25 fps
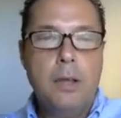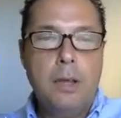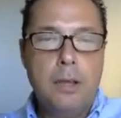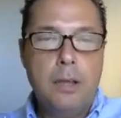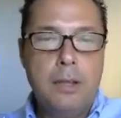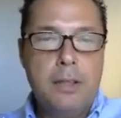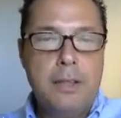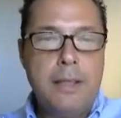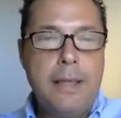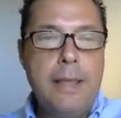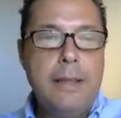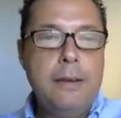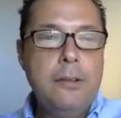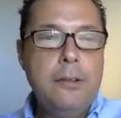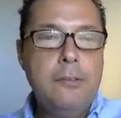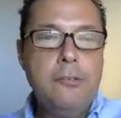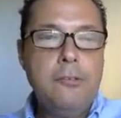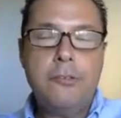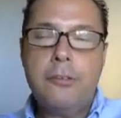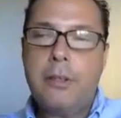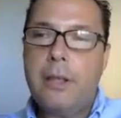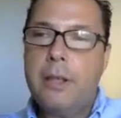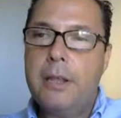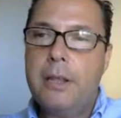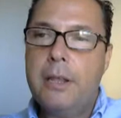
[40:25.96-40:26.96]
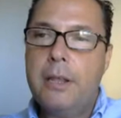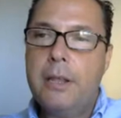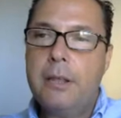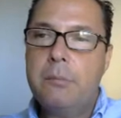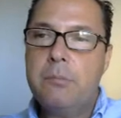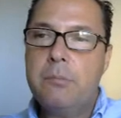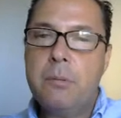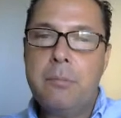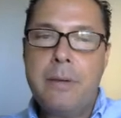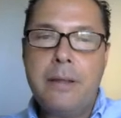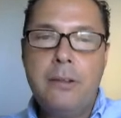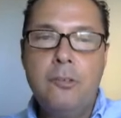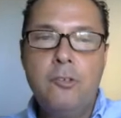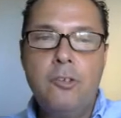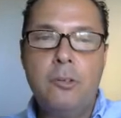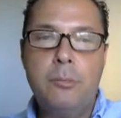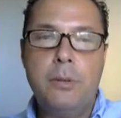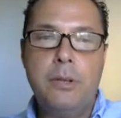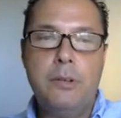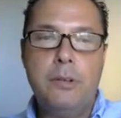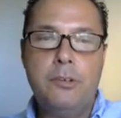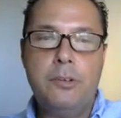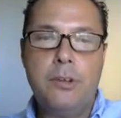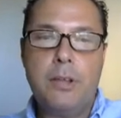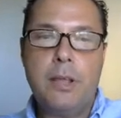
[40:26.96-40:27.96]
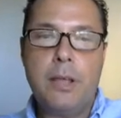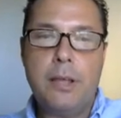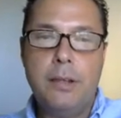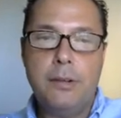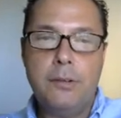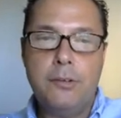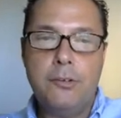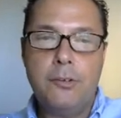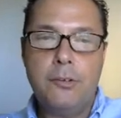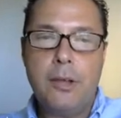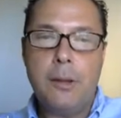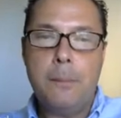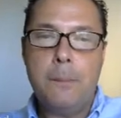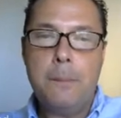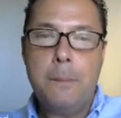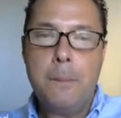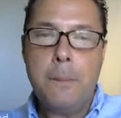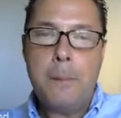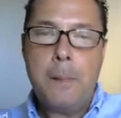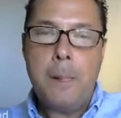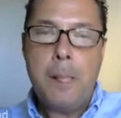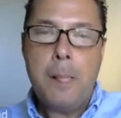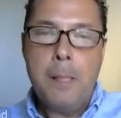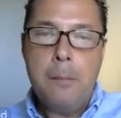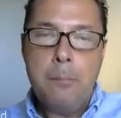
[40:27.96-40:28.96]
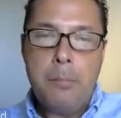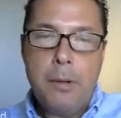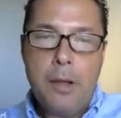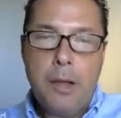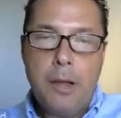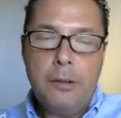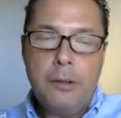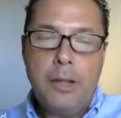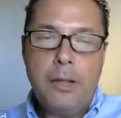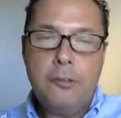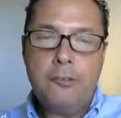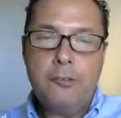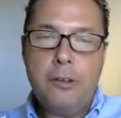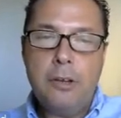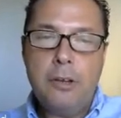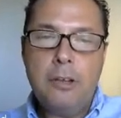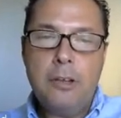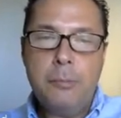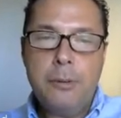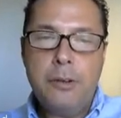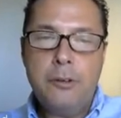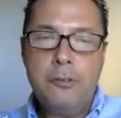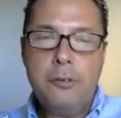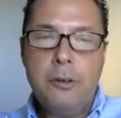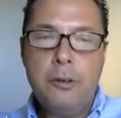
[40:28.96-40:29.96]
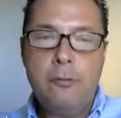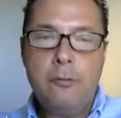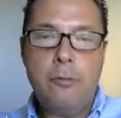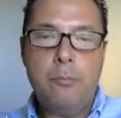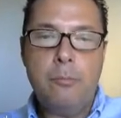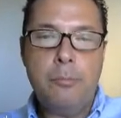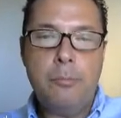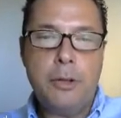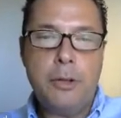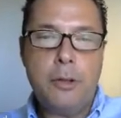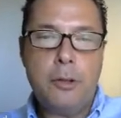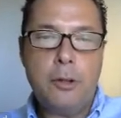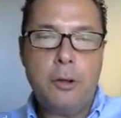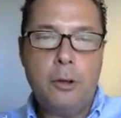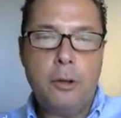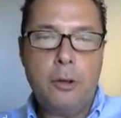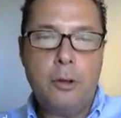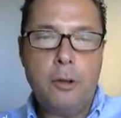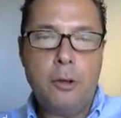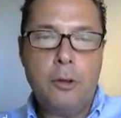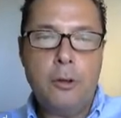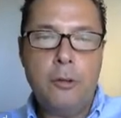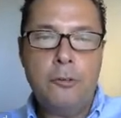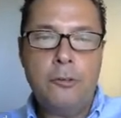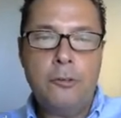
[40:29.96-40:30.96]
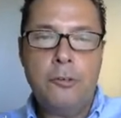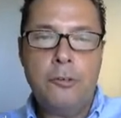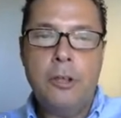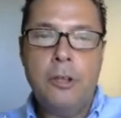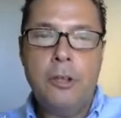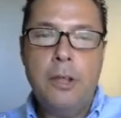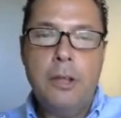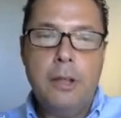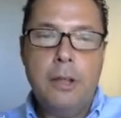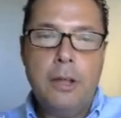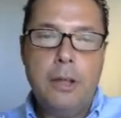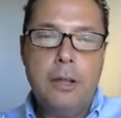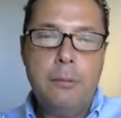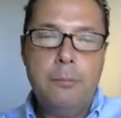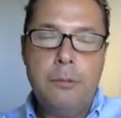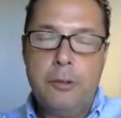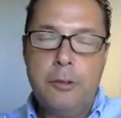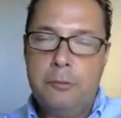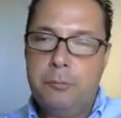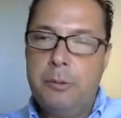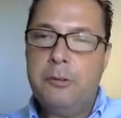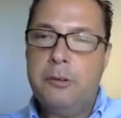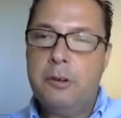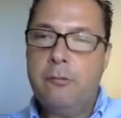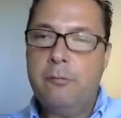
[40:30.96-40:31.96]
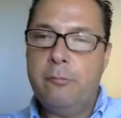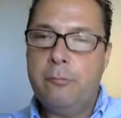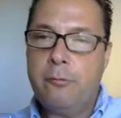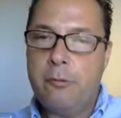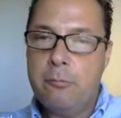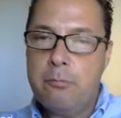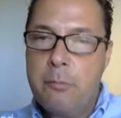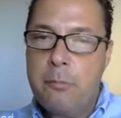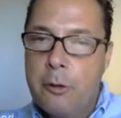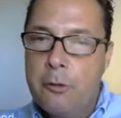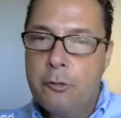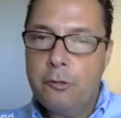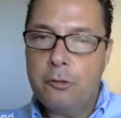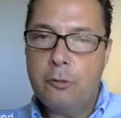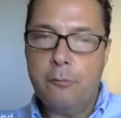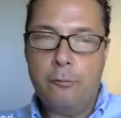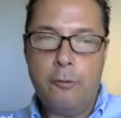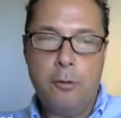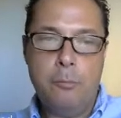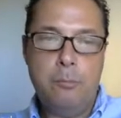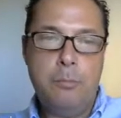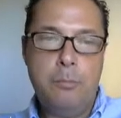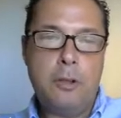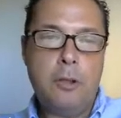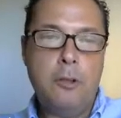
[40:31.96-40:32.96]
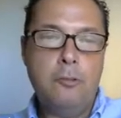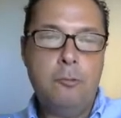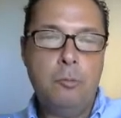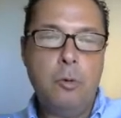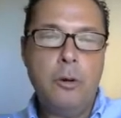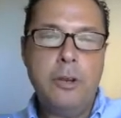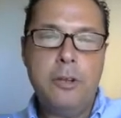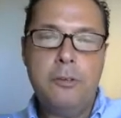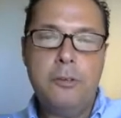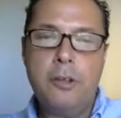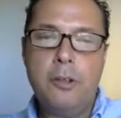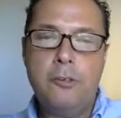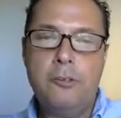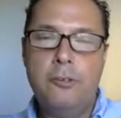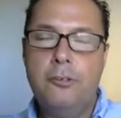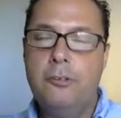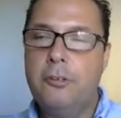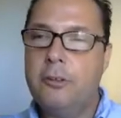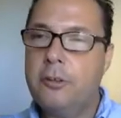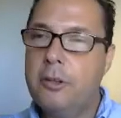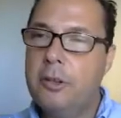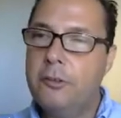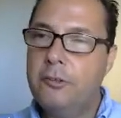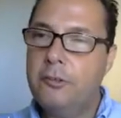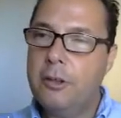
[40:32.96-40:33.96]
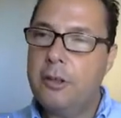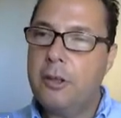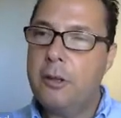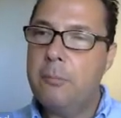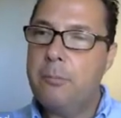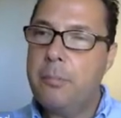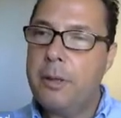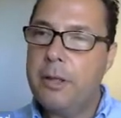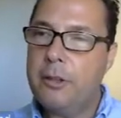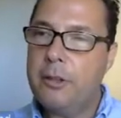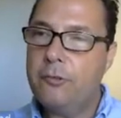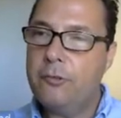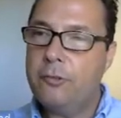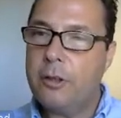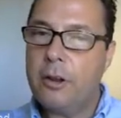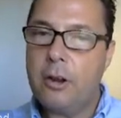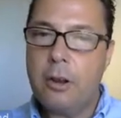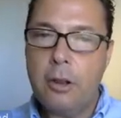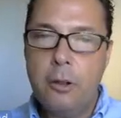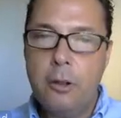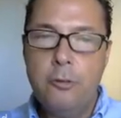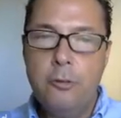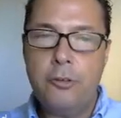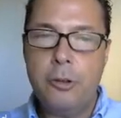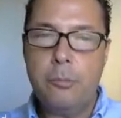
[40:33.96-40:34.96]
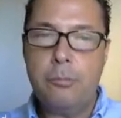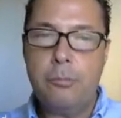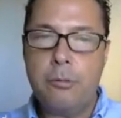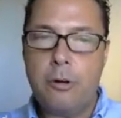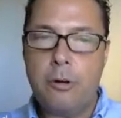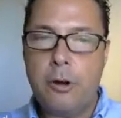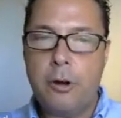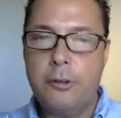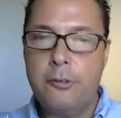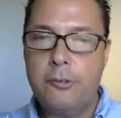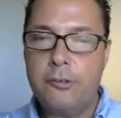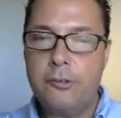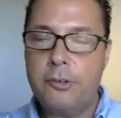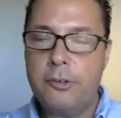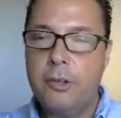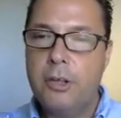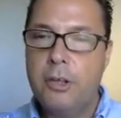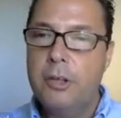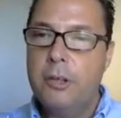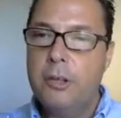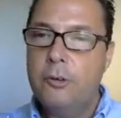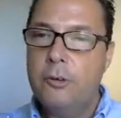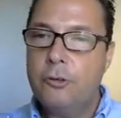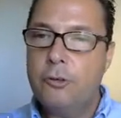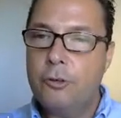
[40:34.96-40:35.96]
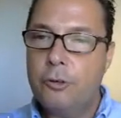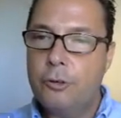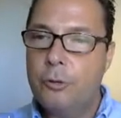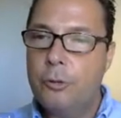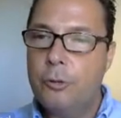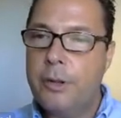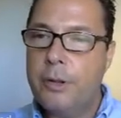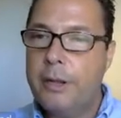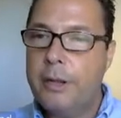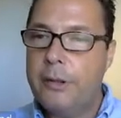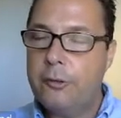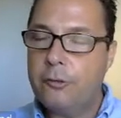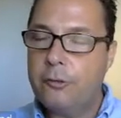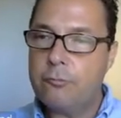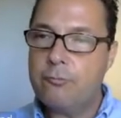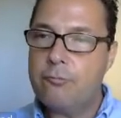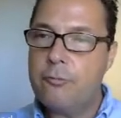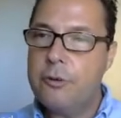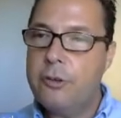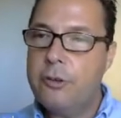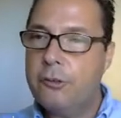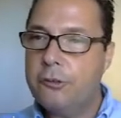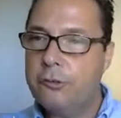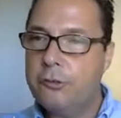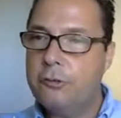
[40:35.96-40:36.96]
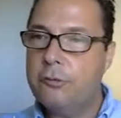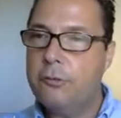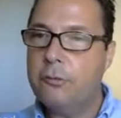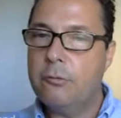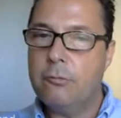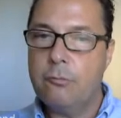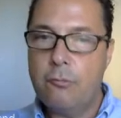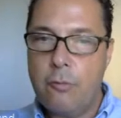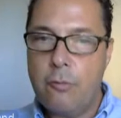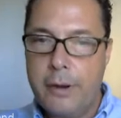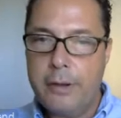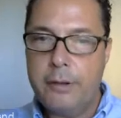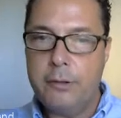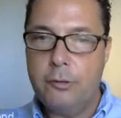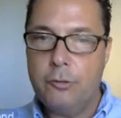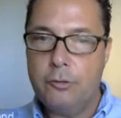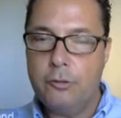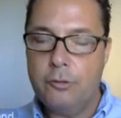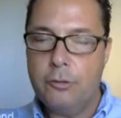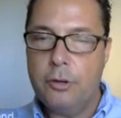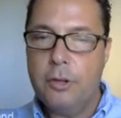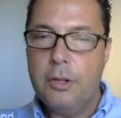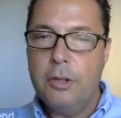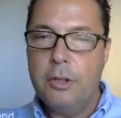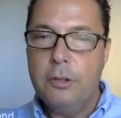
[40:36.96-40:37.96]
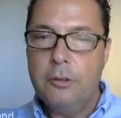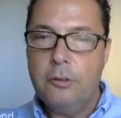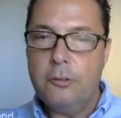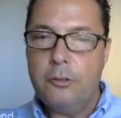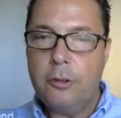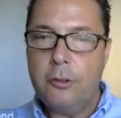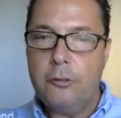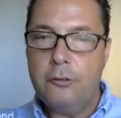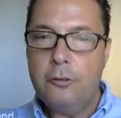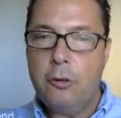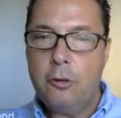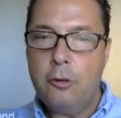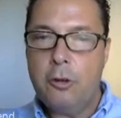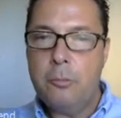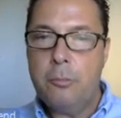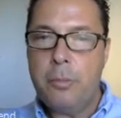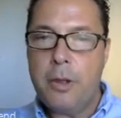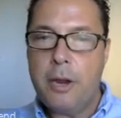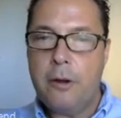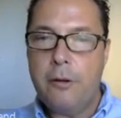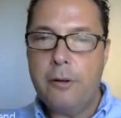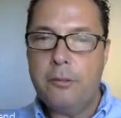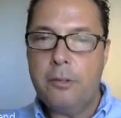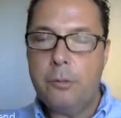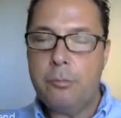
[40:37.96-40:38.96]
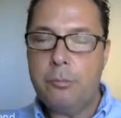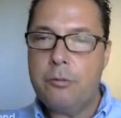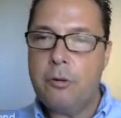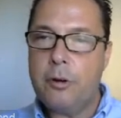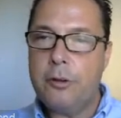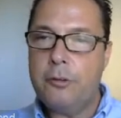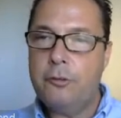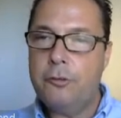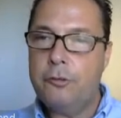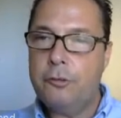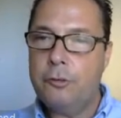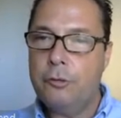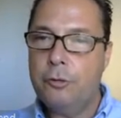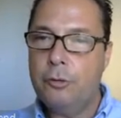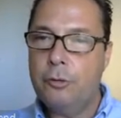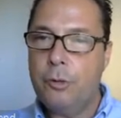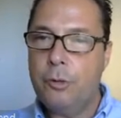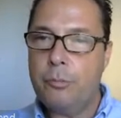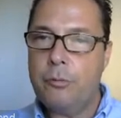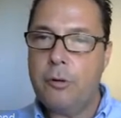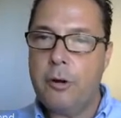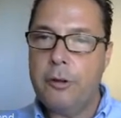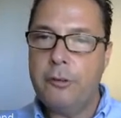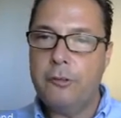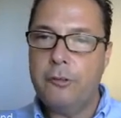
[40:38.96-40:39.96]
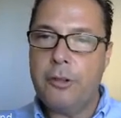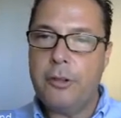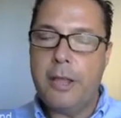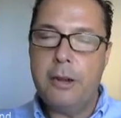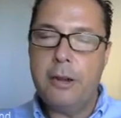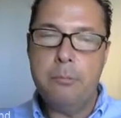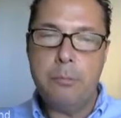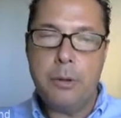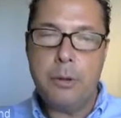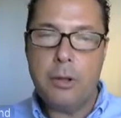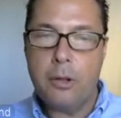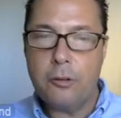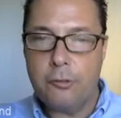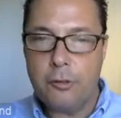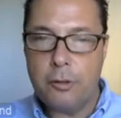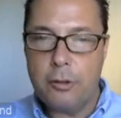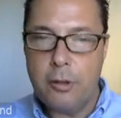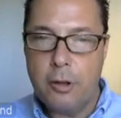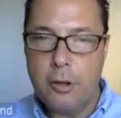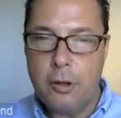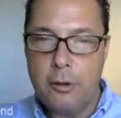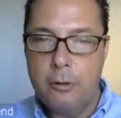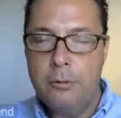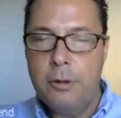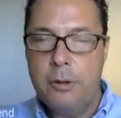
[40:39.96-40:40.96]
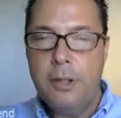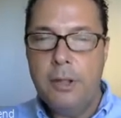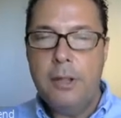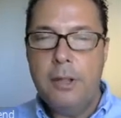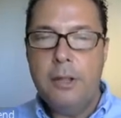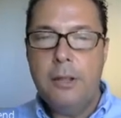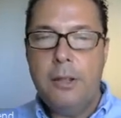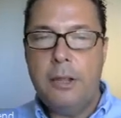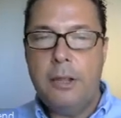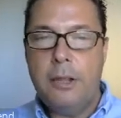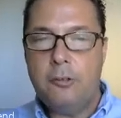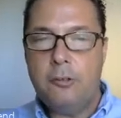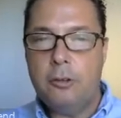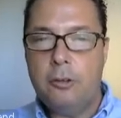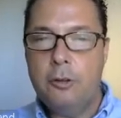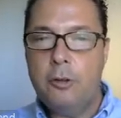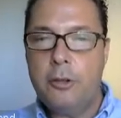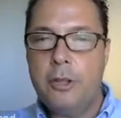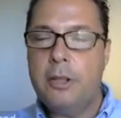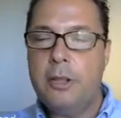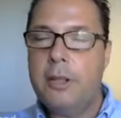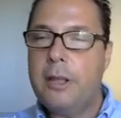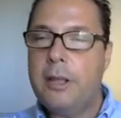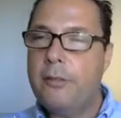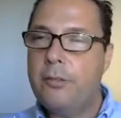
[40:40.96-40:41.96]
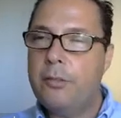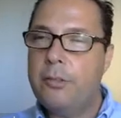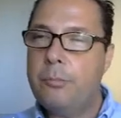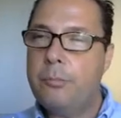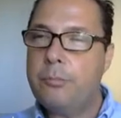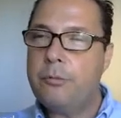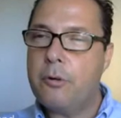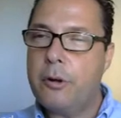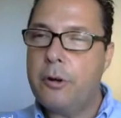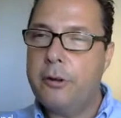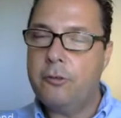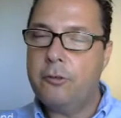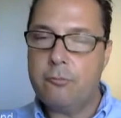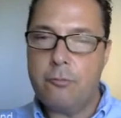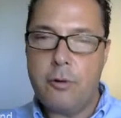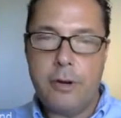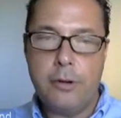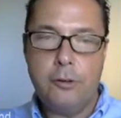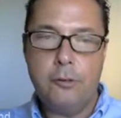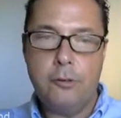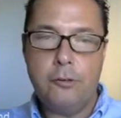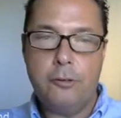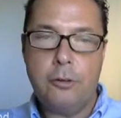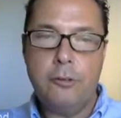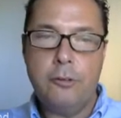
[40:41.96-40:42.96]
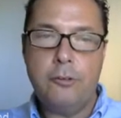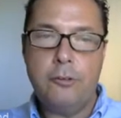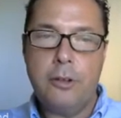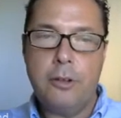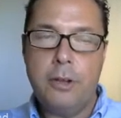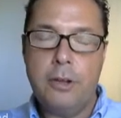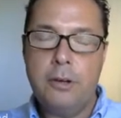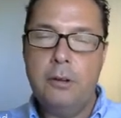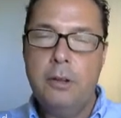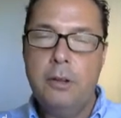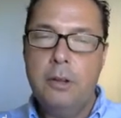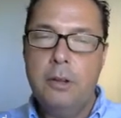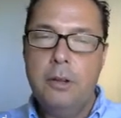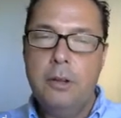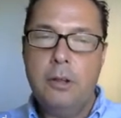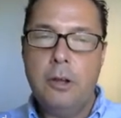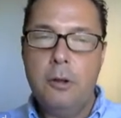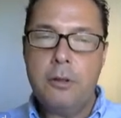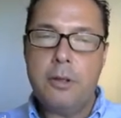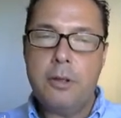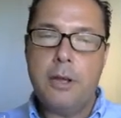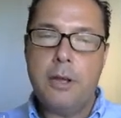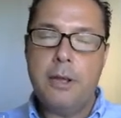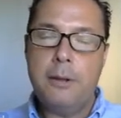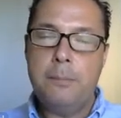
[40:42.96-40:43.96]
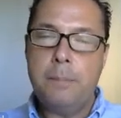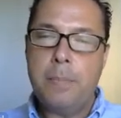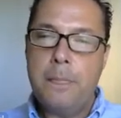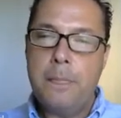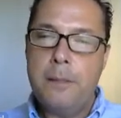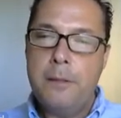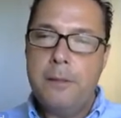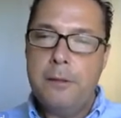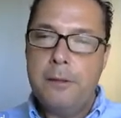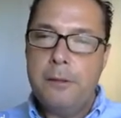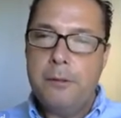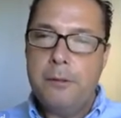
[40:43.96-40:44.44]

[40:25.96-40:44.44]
Again, it's a momentum indicator, but it's a little bit different because a bit different from most of them, because what it does is it compares the closing price to its recent range. So it's not comparing the price to the price N bars ago, it's looking at the price range. So it's saying, okay,